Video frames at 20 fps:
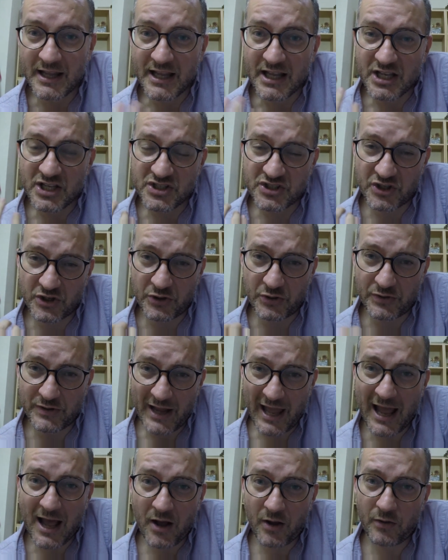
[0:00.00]
So
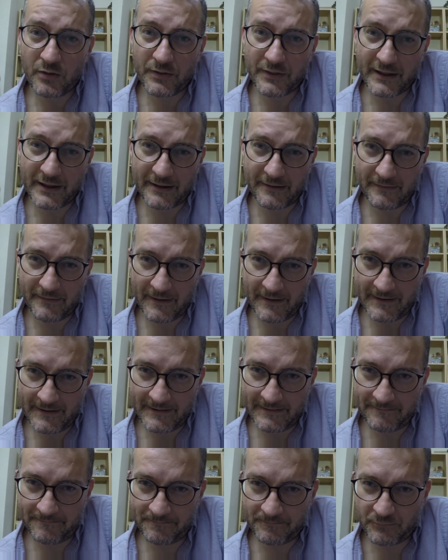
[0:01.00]
now that
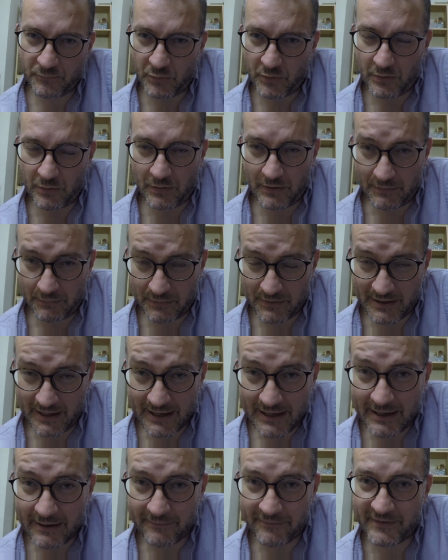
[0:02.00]
with
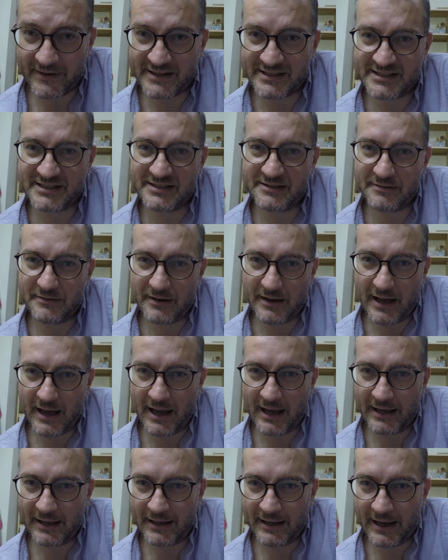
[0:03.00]
EncFS,
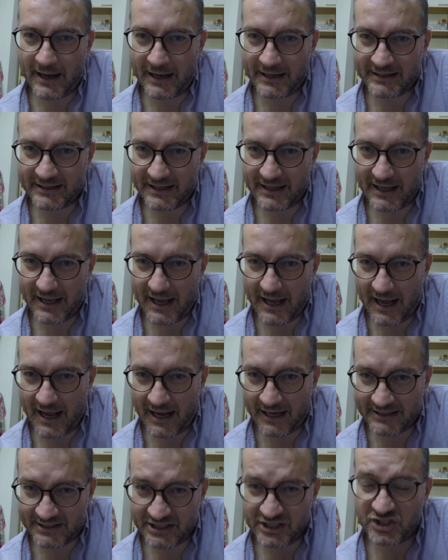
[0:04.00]
I
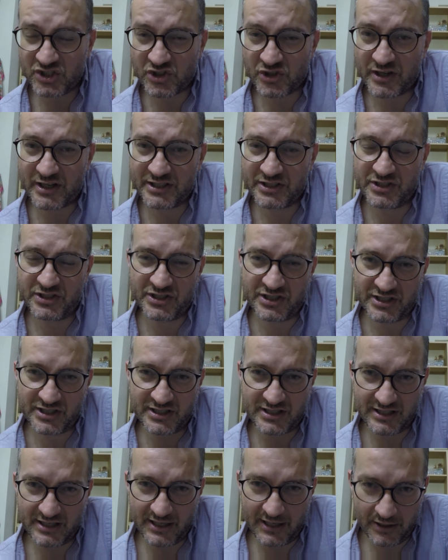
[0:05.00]
did try to just
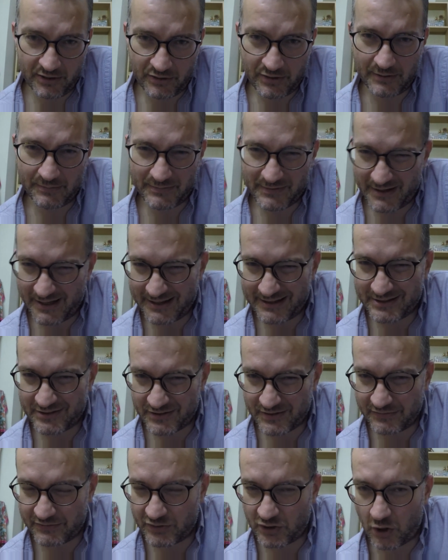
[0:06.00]
encrypt that sort
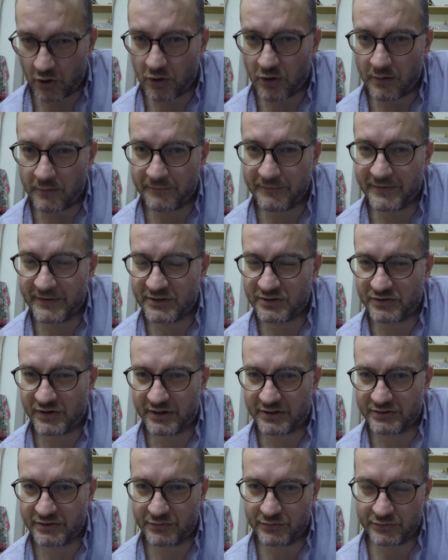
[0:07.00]
of .config
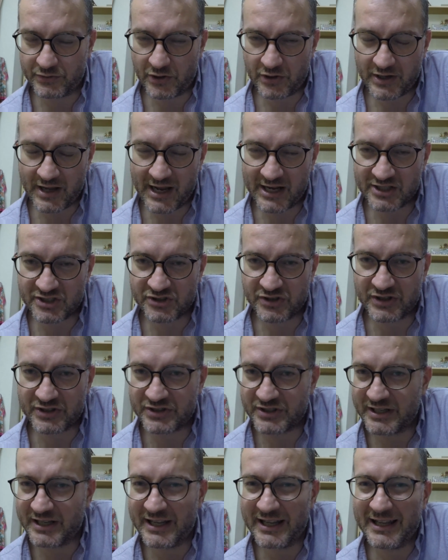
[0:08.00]
directory or .cache
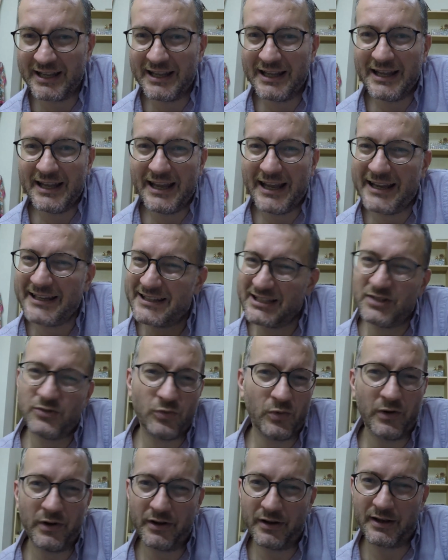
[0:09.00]
directory. It didn't
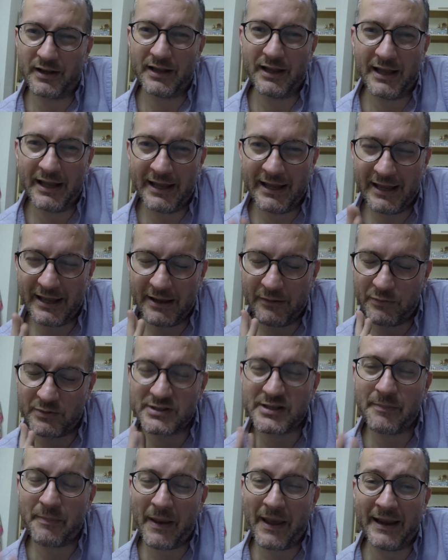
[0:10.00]
work. It was a
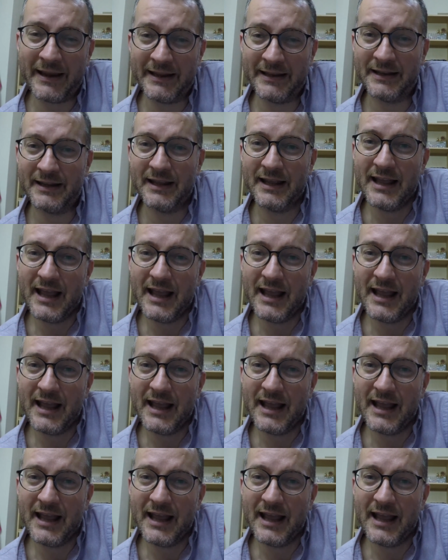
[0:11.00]
pain.